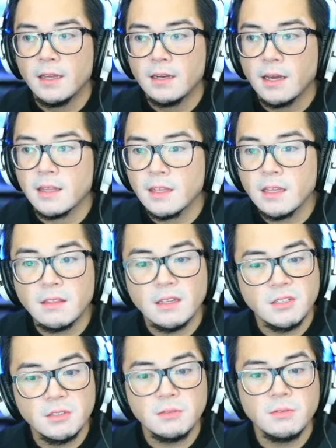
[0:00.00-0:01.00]
I think they
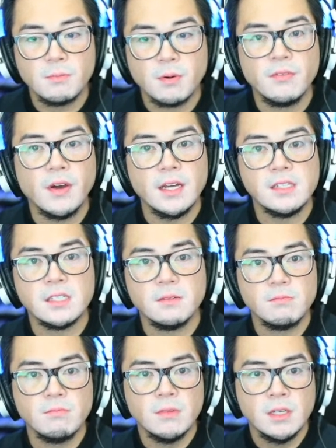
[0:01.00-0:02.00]
do provide
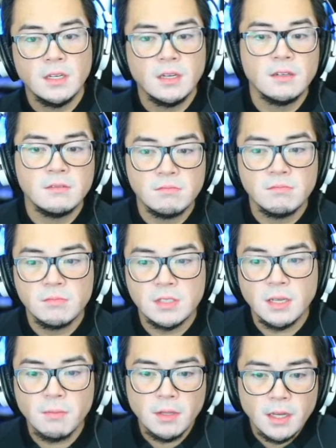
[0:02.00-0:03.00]
some
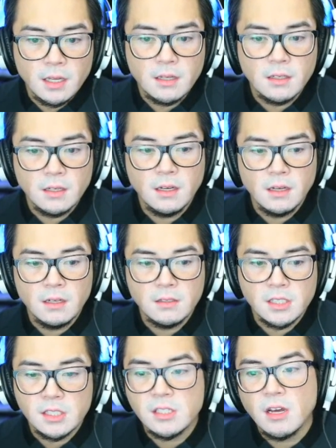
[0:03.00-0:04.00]
like
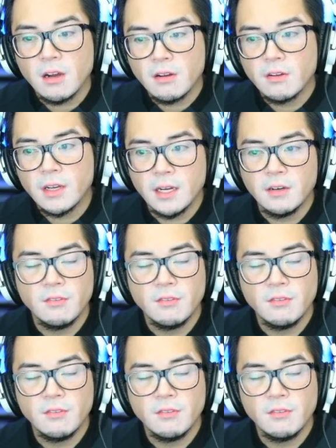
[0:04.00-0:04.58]
stock kind of